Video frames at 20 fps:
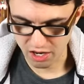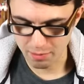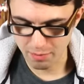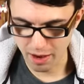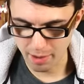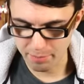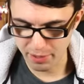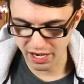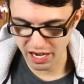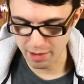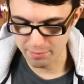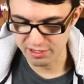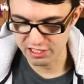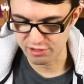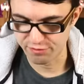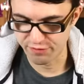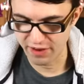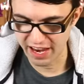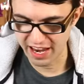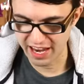Oh, come on, pick up
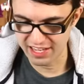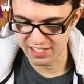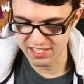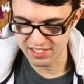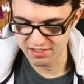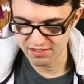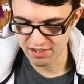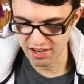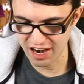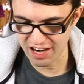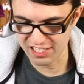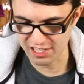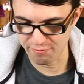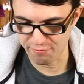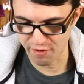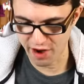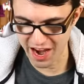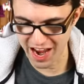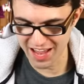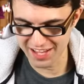his face. There's a
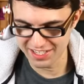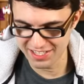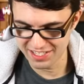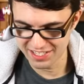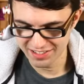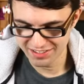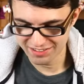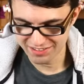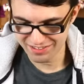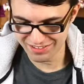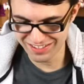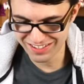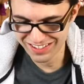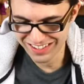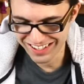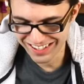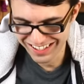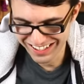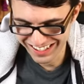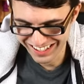face!
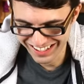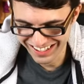No!